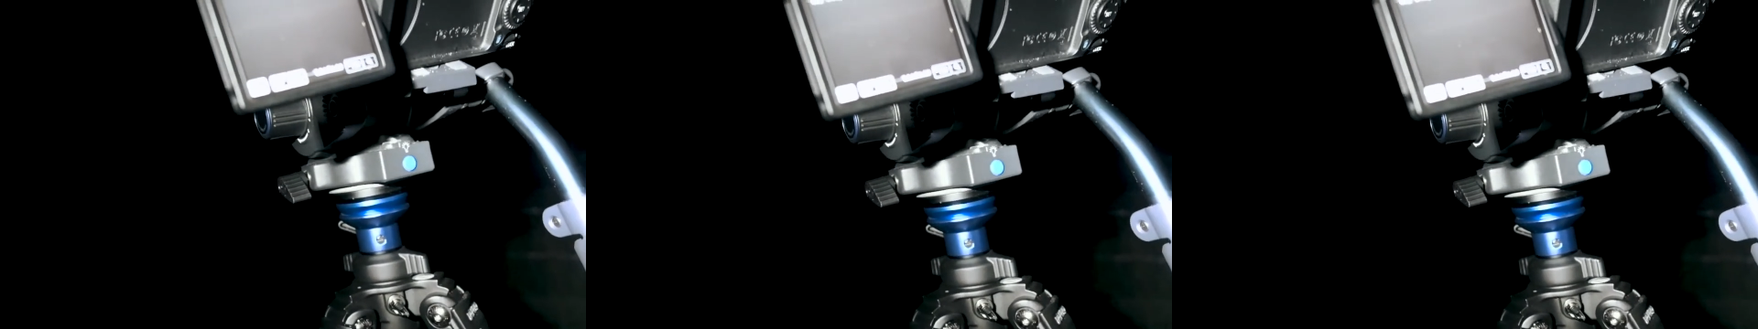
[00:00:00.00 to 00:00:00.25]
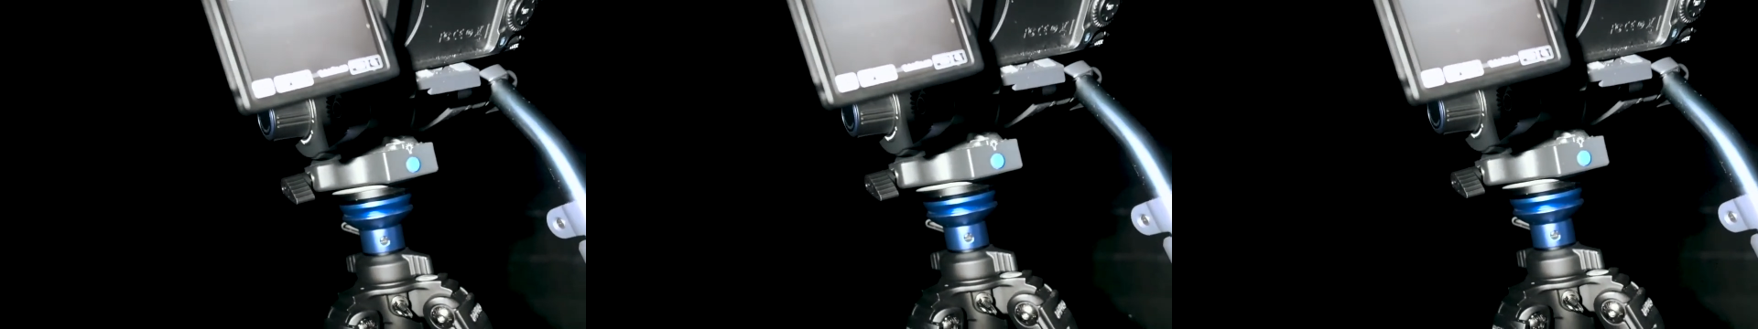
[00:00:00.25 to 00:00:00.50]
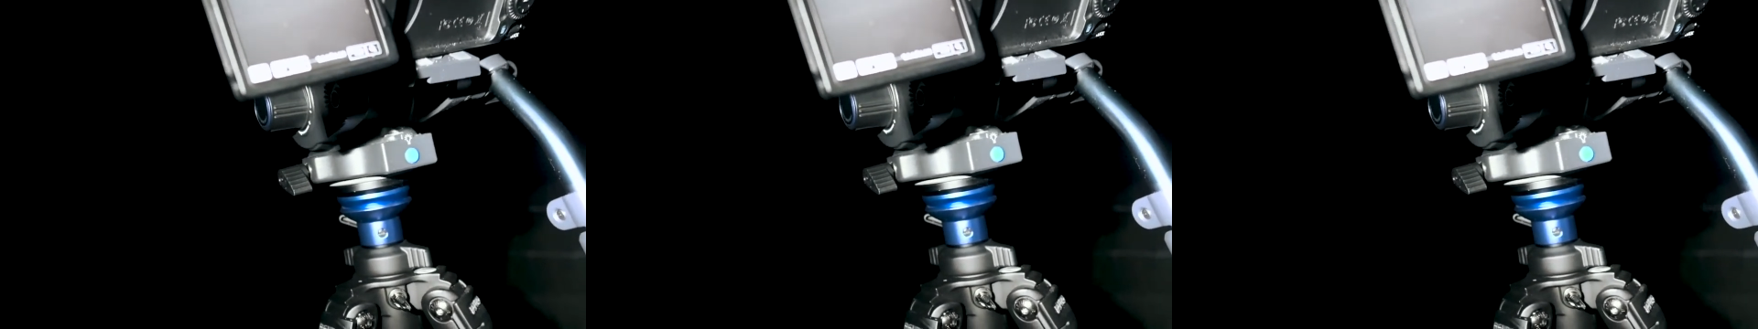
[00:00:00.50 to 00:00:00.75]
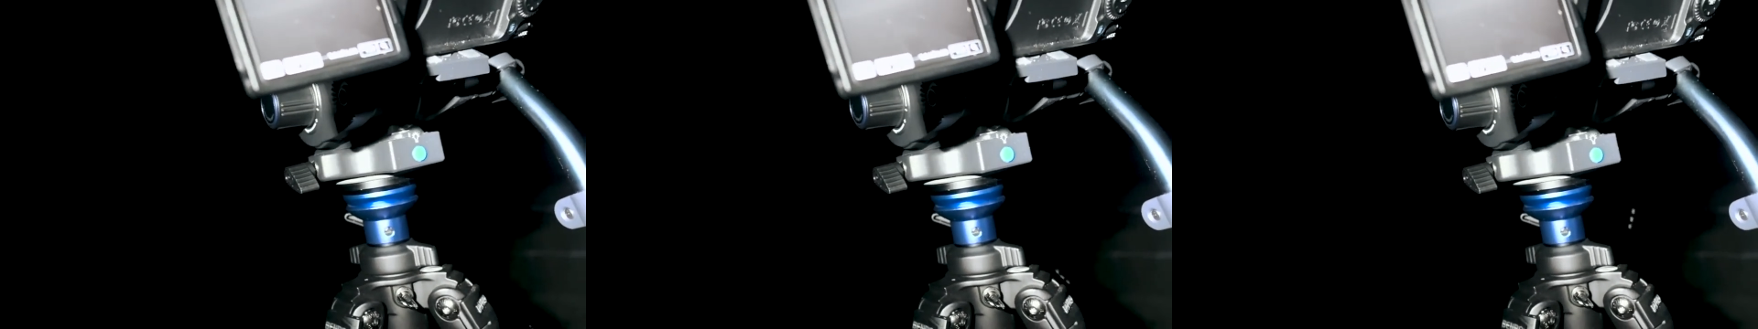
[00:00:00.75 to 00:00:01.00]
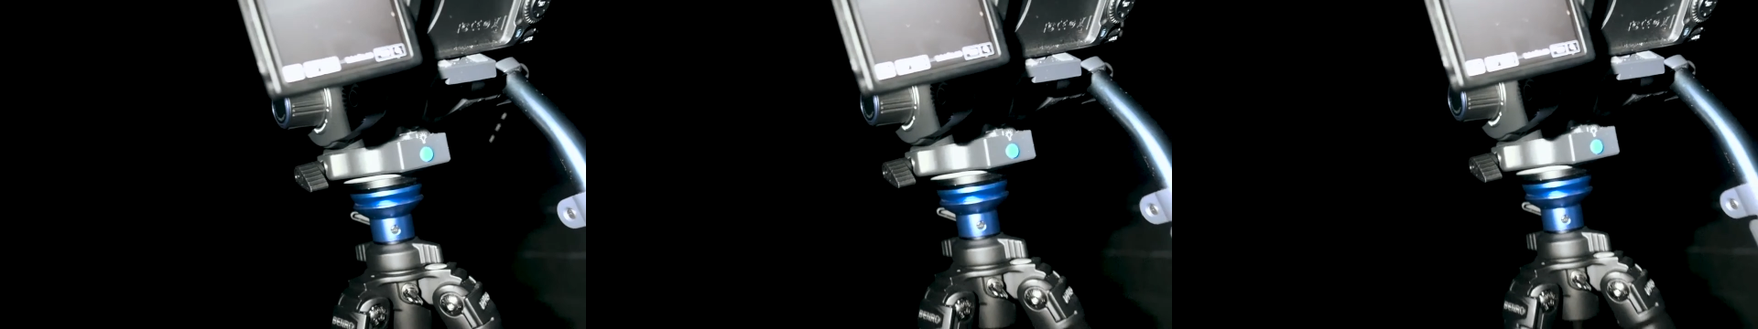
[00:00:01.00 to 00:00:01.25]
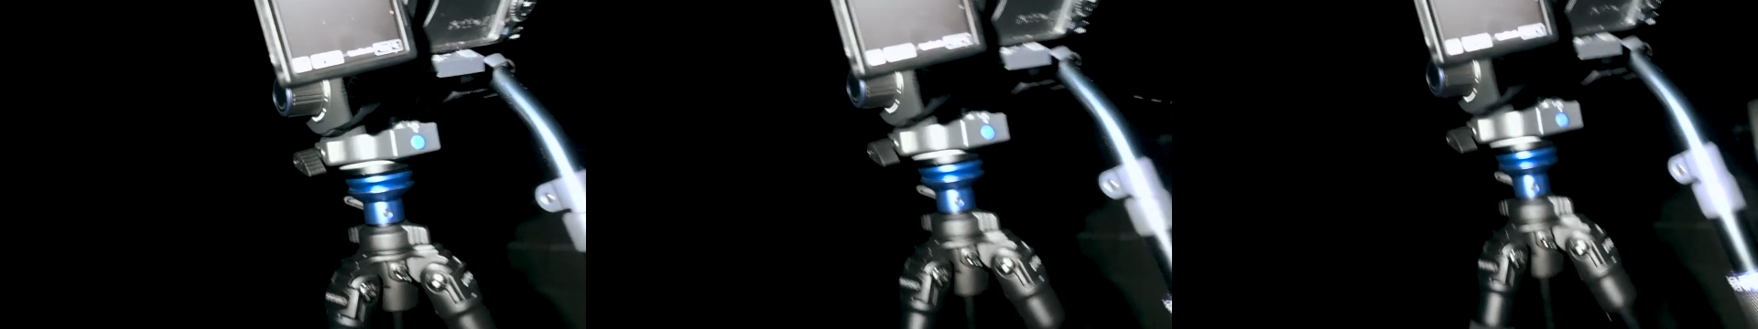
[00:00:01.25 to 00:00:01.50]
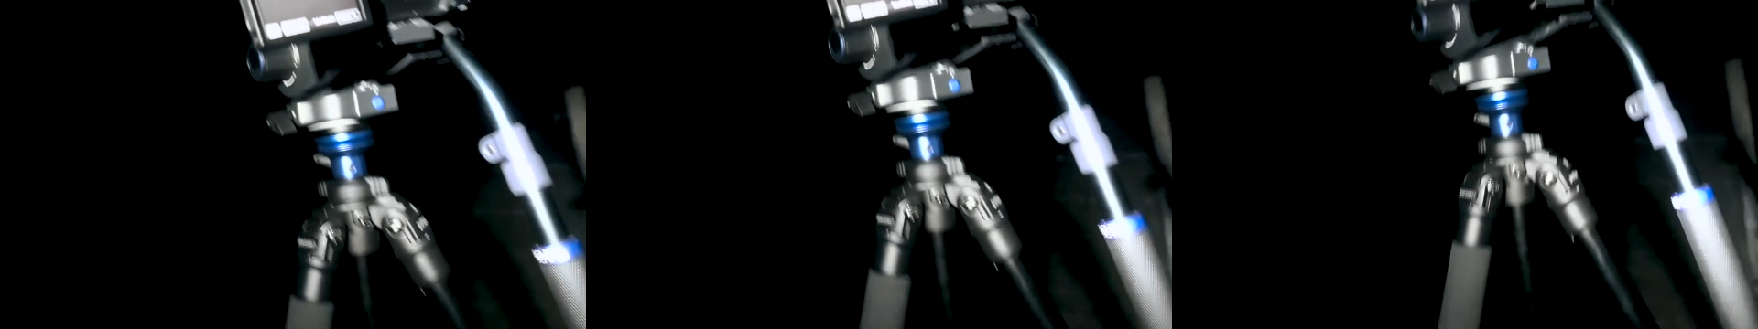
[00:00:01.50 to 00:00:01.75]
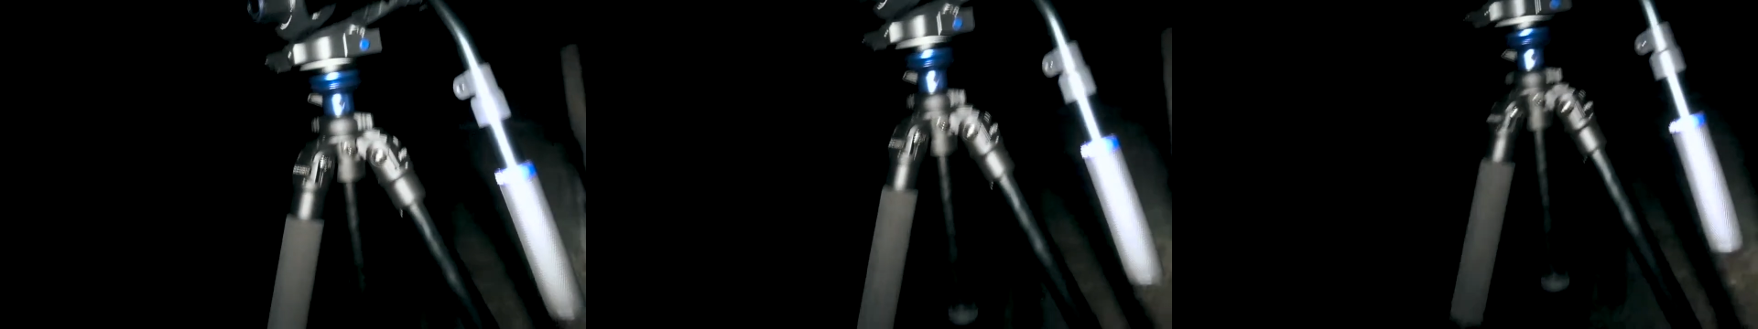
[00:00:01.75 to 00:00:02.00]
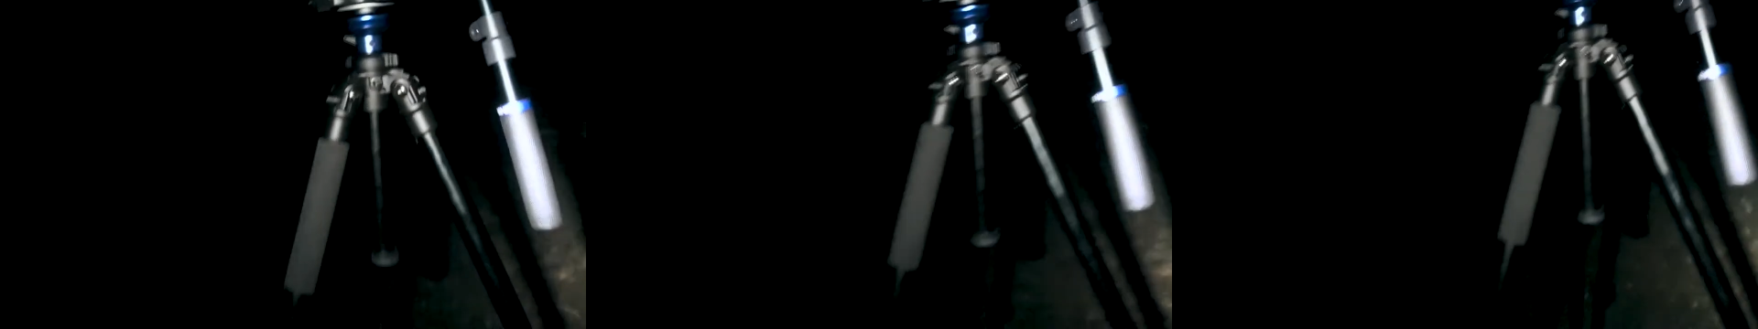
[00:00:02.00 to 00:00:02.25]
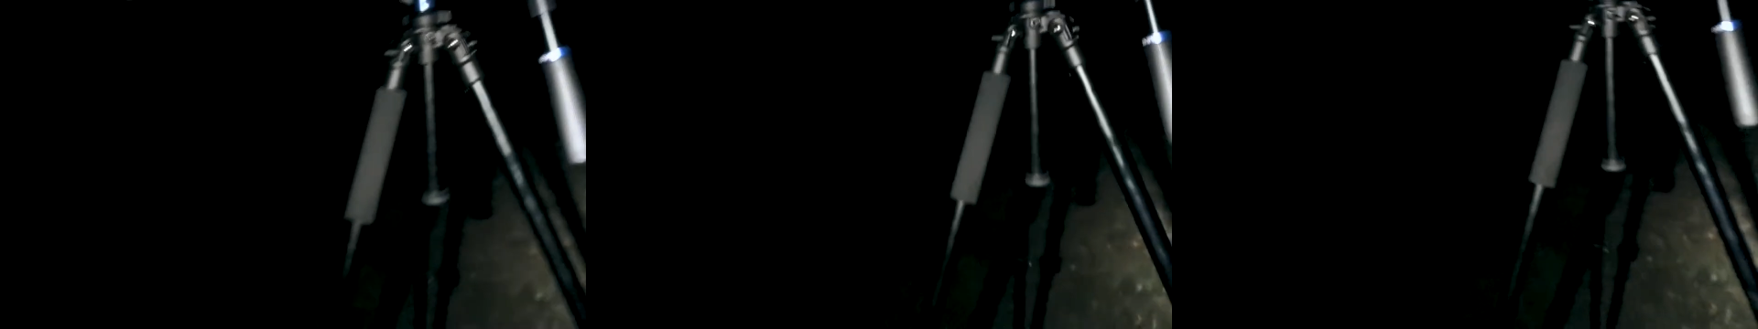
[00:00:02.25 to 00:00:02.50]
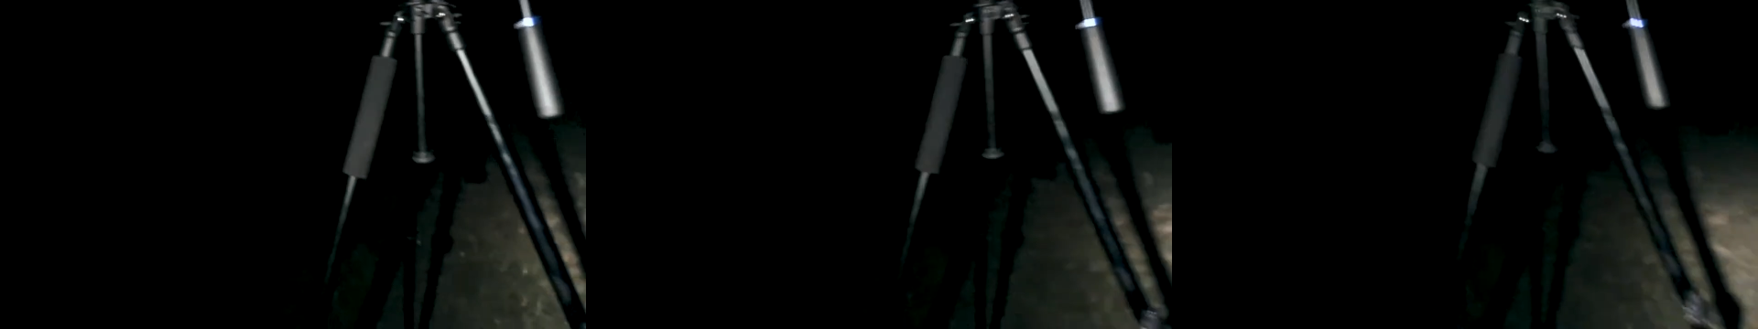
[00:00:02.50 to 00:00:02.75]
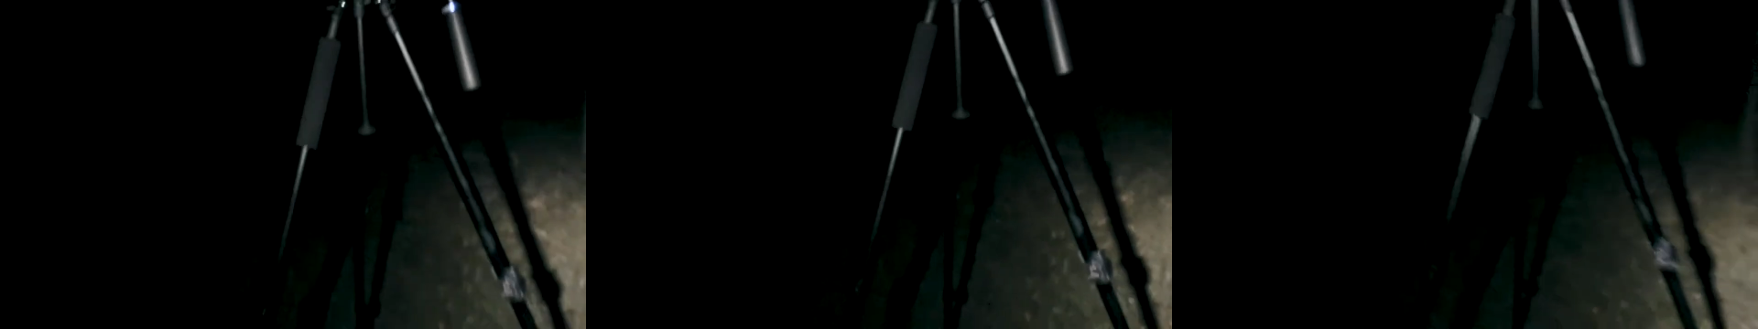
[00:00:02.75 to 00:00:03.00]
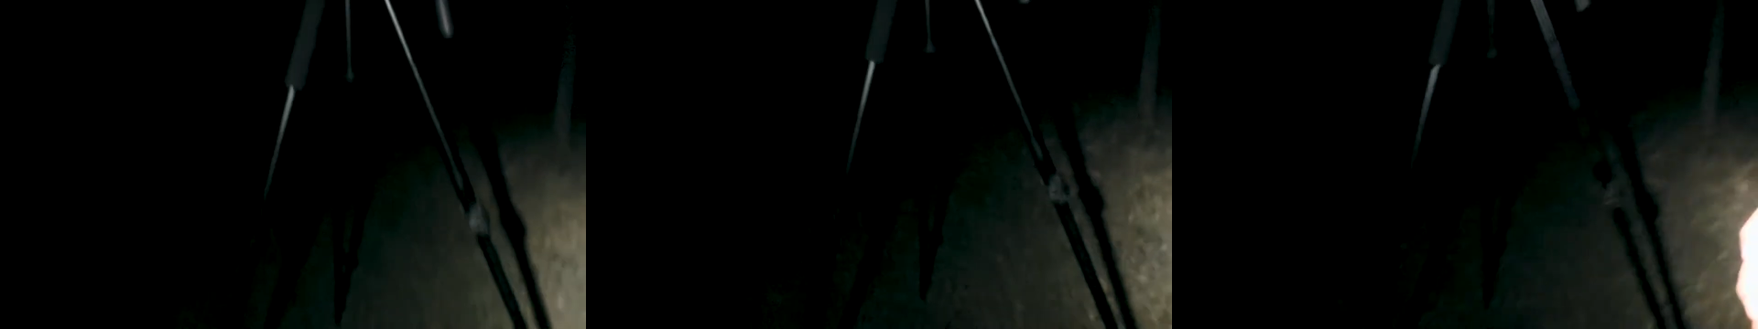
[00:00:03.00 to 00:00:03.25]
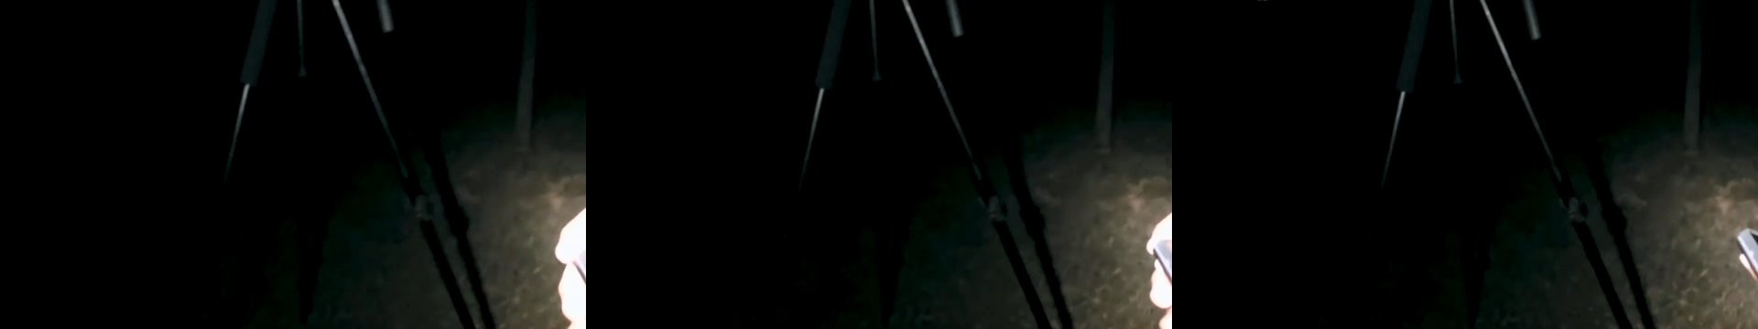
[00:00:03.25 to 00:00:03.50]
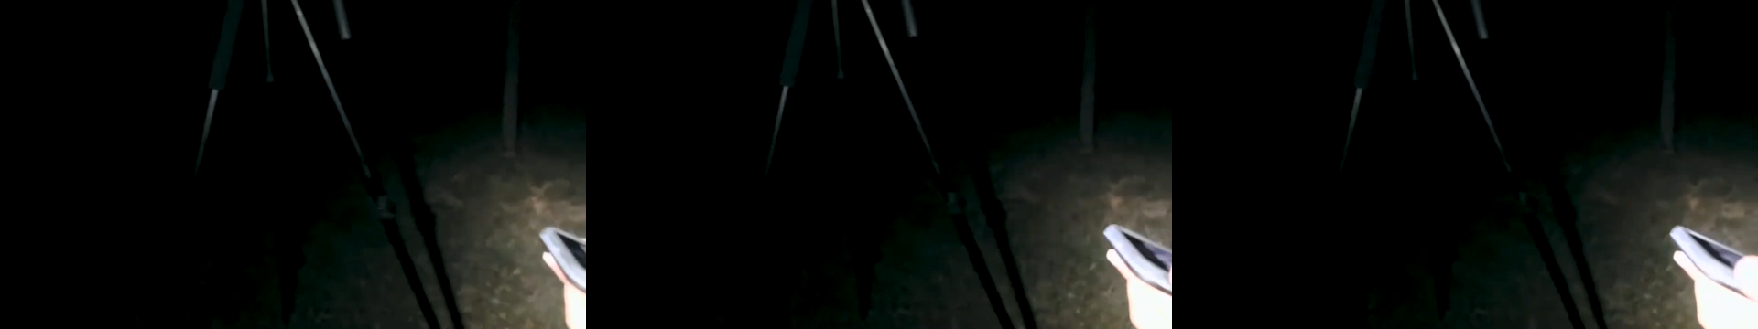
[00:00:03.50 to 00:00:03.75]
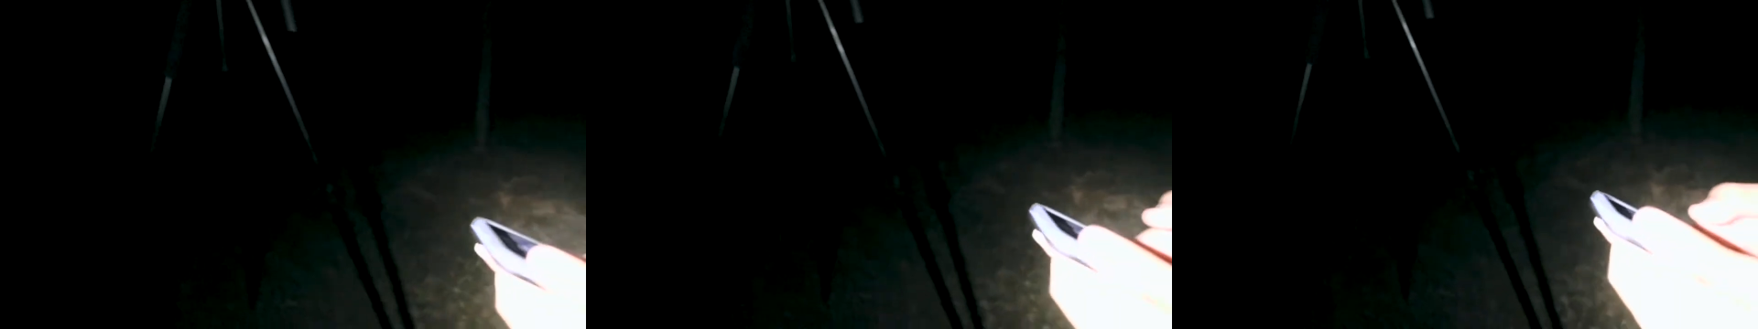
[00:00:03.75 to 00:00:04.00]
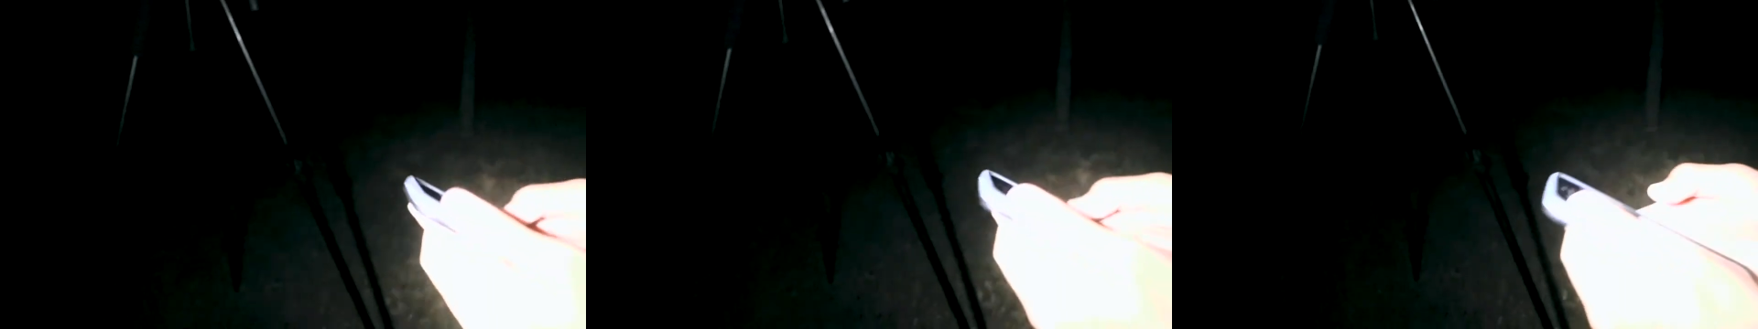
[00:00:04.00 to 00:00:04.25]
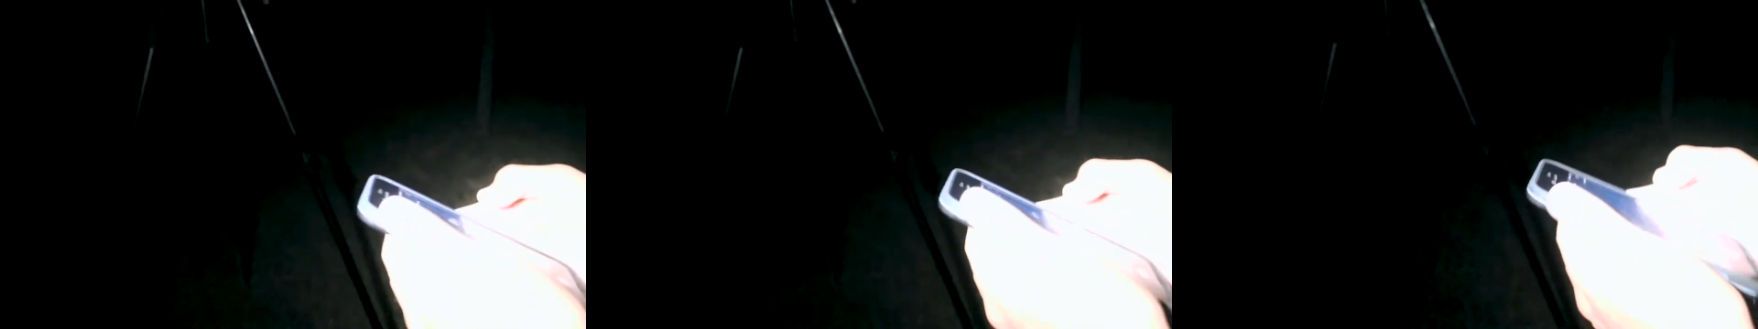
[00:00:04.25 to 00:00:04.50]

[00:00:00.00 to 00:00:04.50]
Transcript: (no speaker visible)